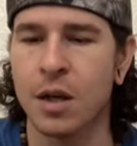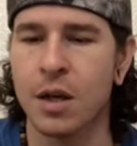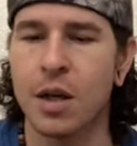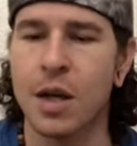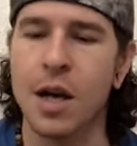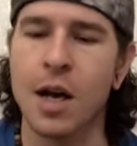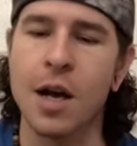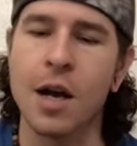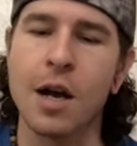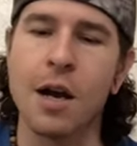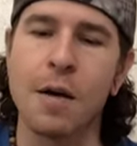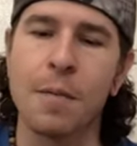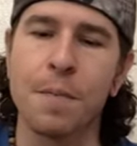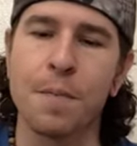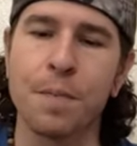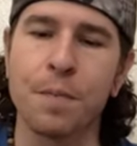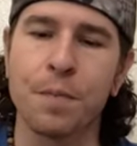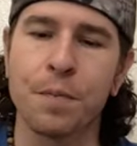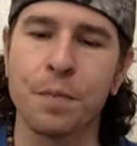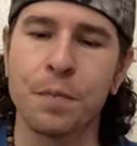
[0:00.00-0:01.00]

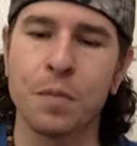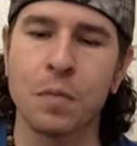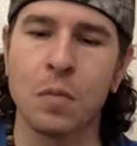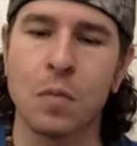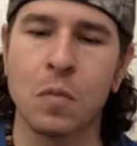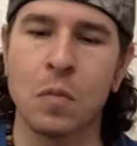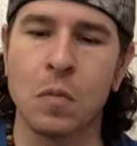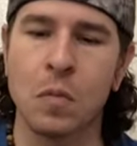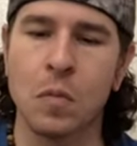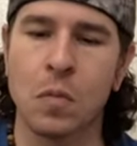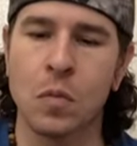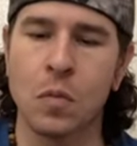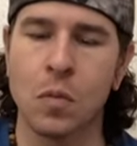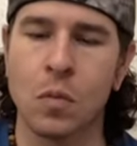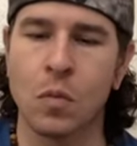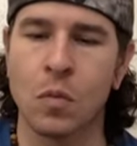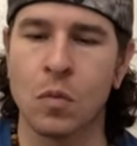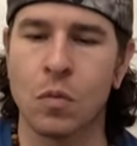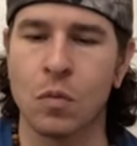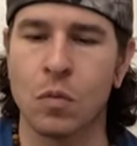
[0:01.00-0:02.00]

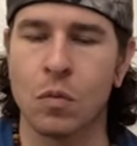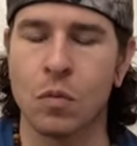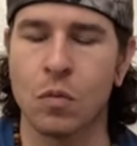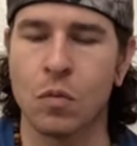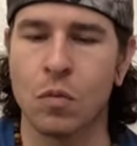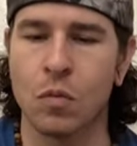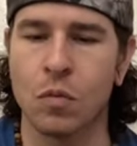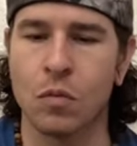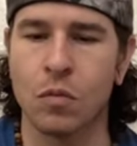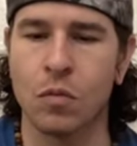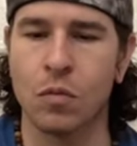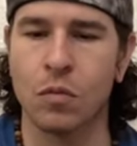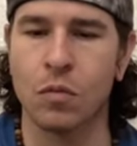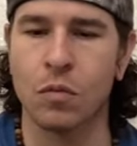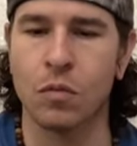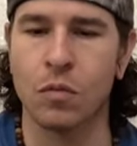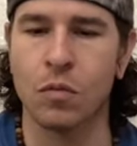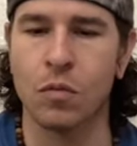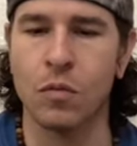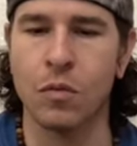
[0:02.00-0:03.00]

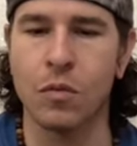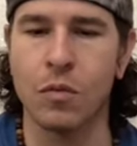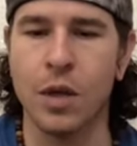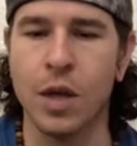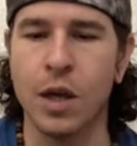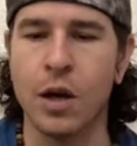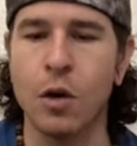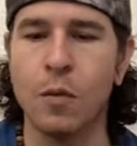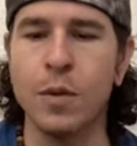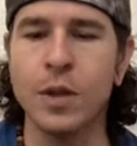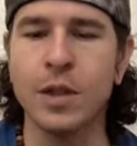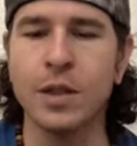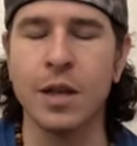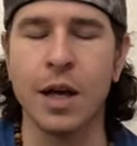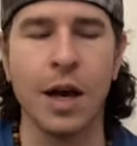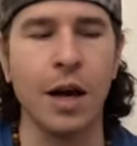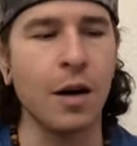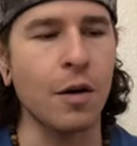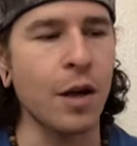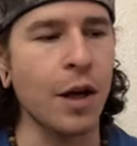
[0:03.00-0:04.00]
It almost,
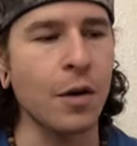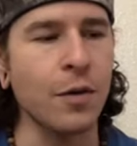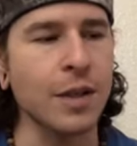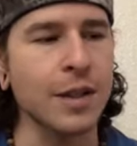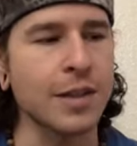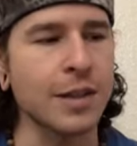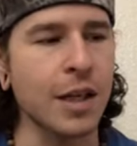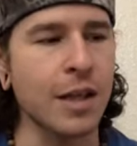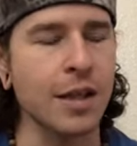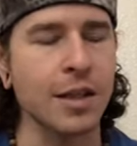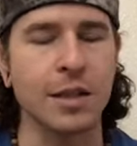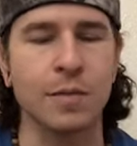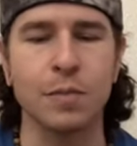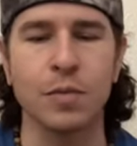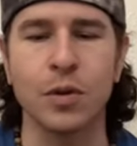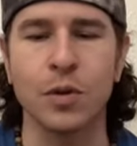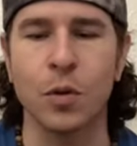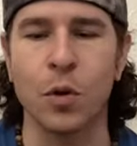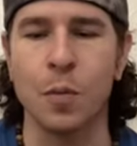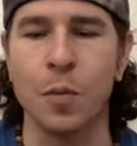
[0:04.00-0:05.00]
how do I say this,
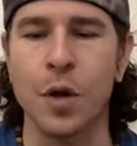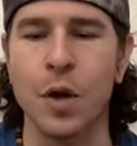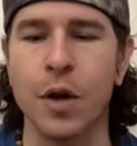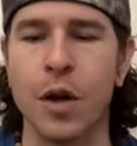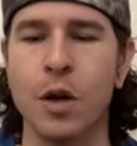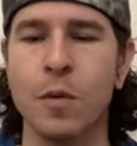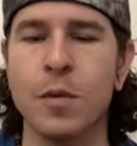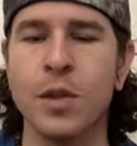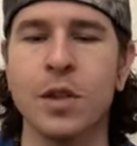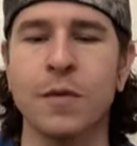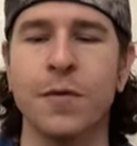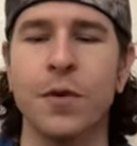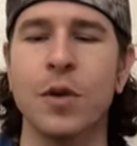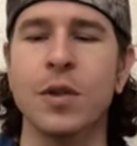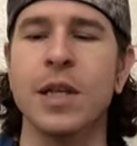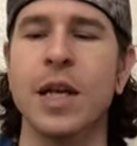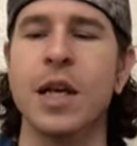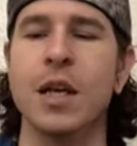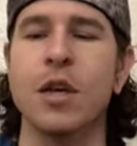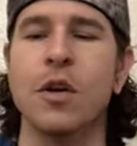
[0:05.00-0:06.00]
Scorpio? It almost
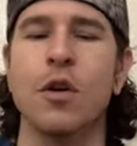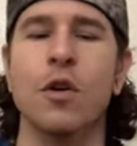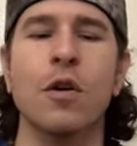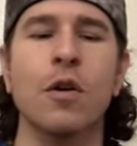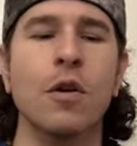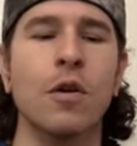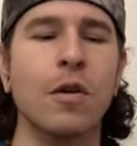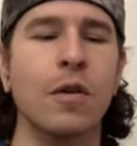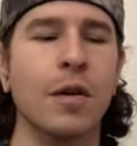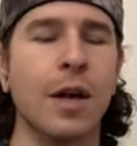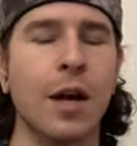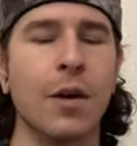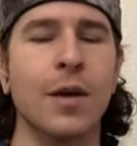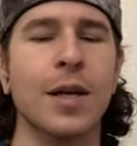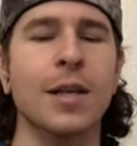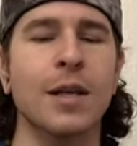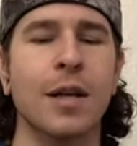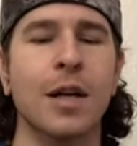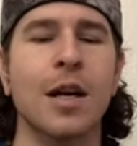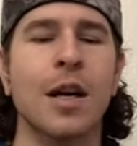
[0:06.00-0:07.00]
feels like
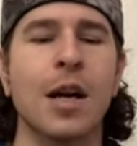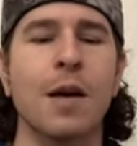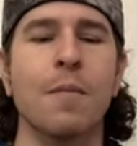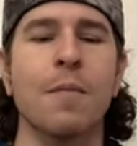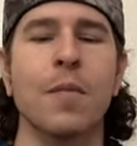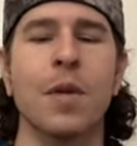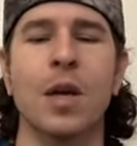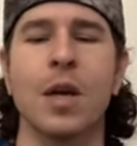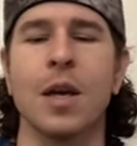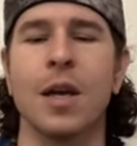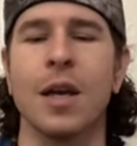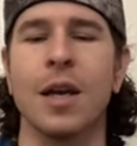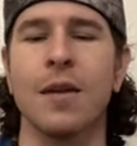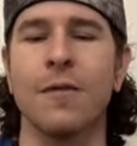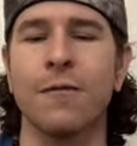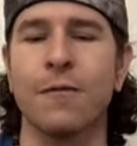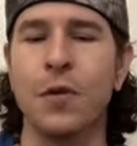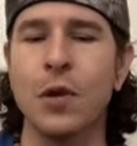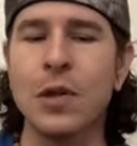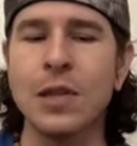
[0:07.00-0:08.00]
you're,
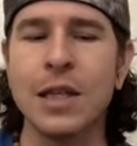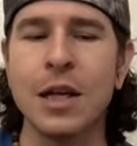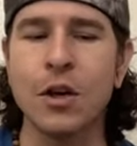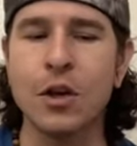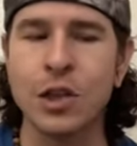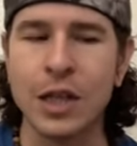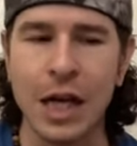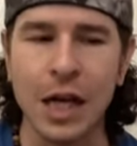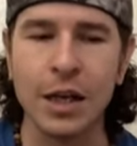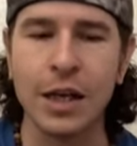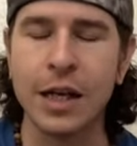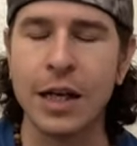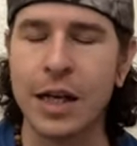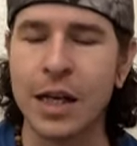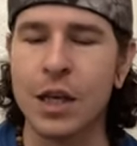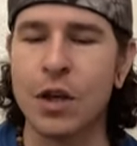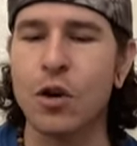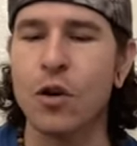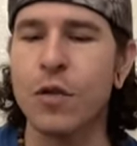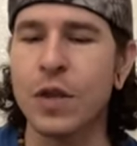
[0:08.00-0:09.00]
it feels energetically
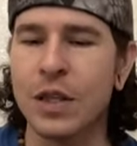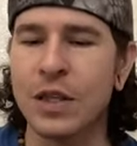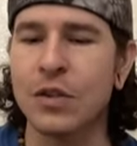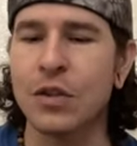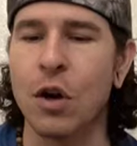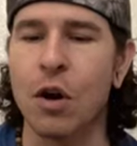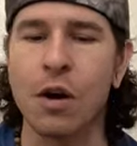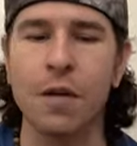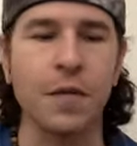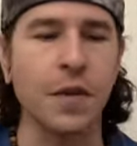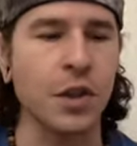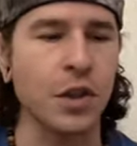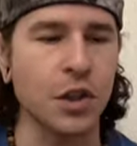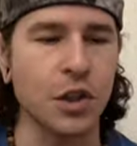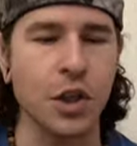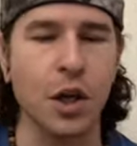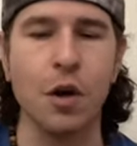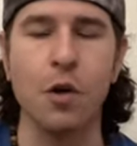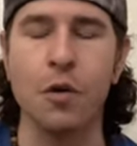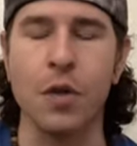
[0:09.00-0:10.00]
like you're the star of the
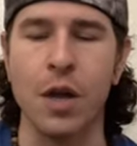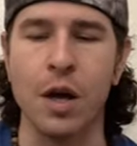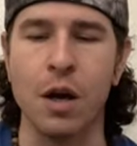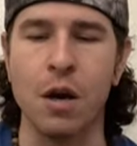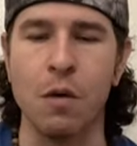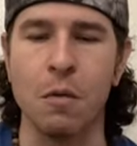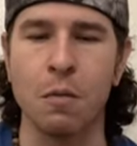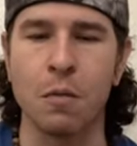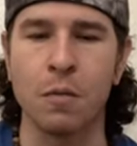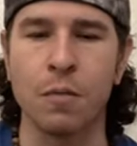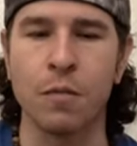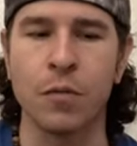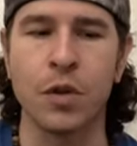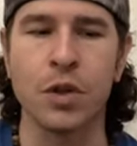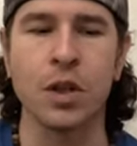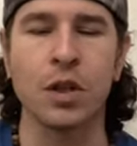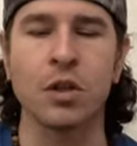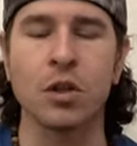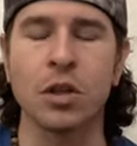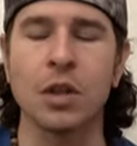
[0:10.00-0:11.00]
show, though.
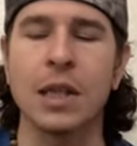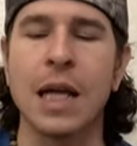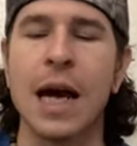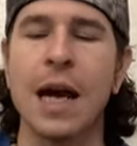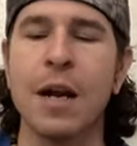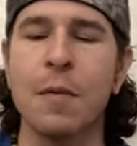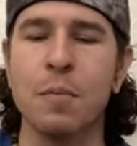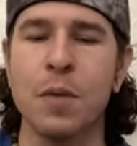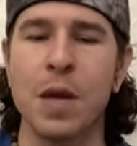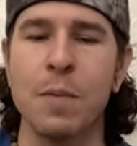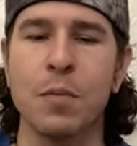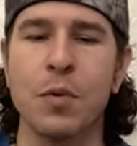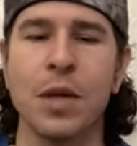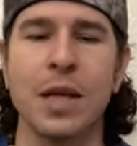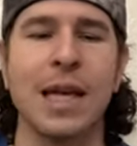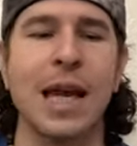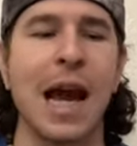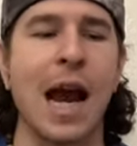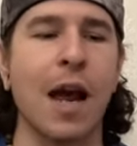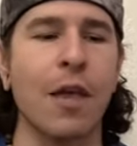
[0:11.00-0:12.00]
There's a lot of people
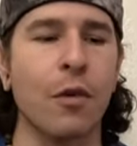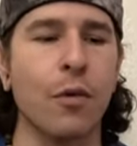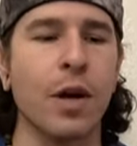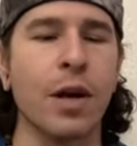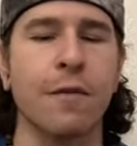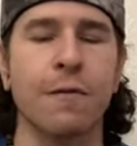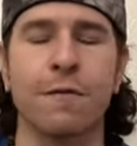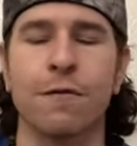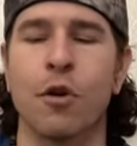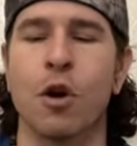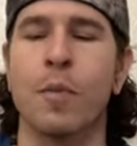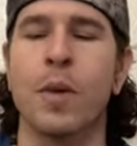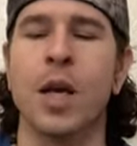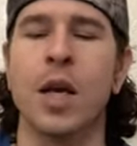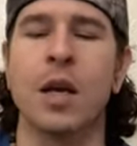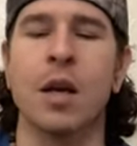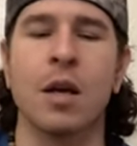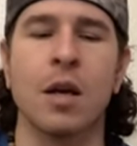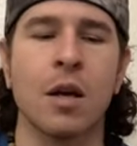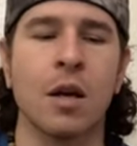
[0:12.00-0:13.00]
gathering and
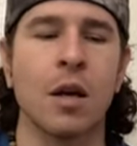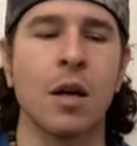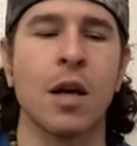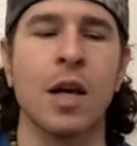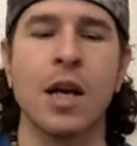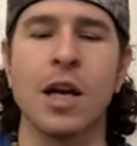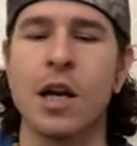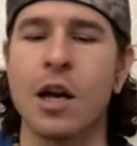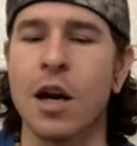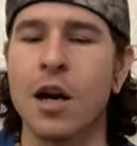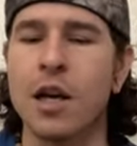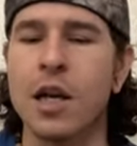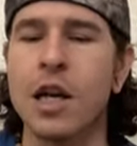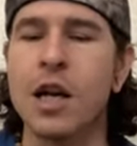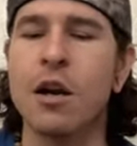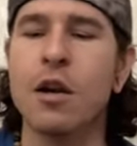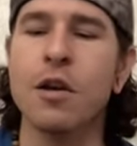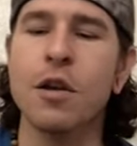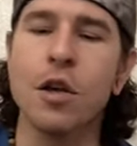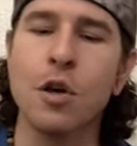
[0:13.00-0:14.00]
forming
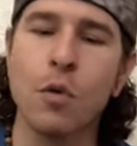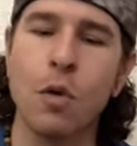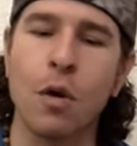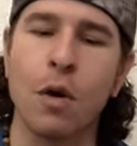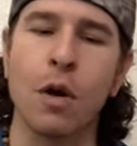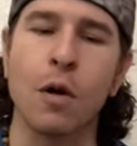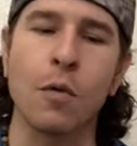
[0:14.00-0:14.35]
near you or